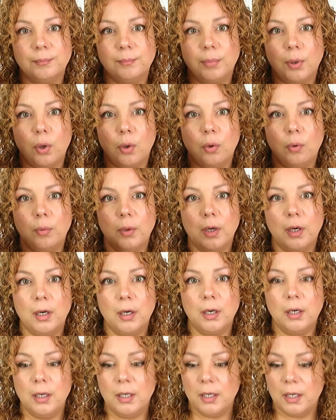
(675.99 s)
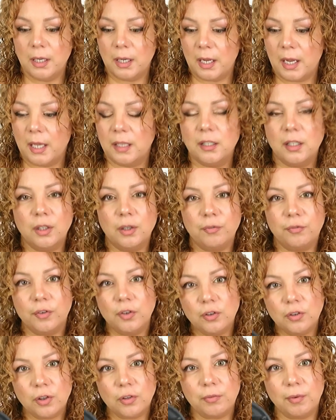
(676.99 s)
blower and the
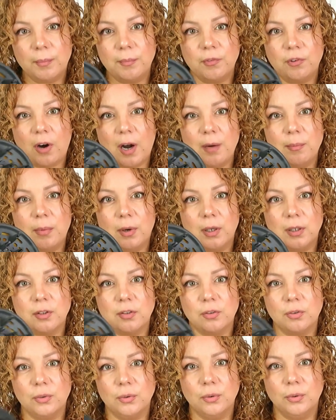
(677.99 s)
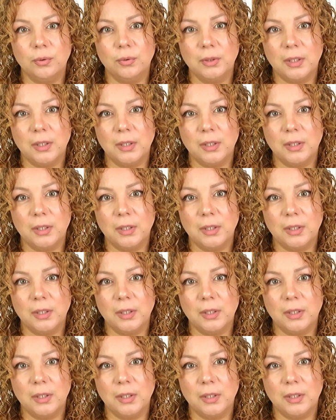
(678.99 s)
diffusers from Dry Bar too.